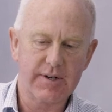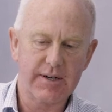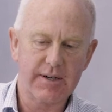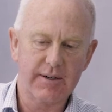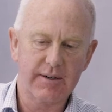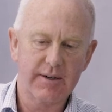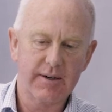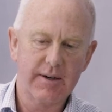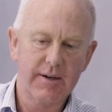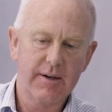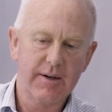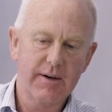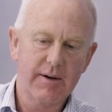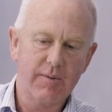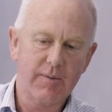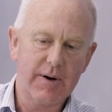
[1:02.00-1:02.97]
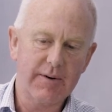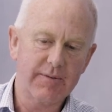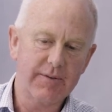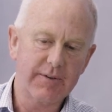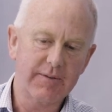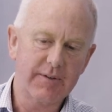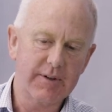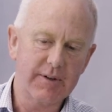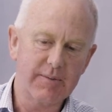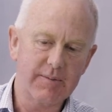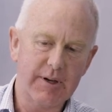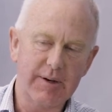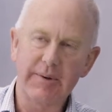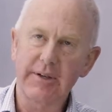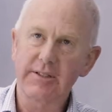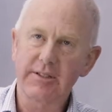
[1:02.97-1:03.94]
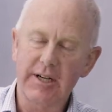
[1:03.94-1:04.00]
uh, 150
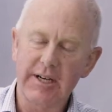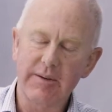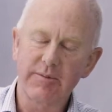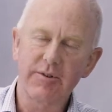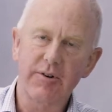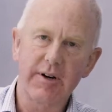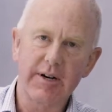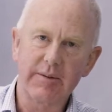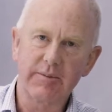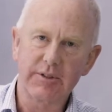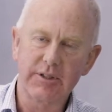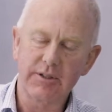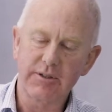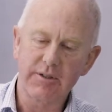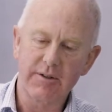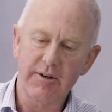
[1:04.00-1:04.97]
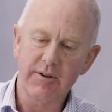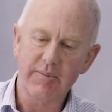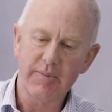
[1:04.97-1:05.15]
millimetre slabs right up to 200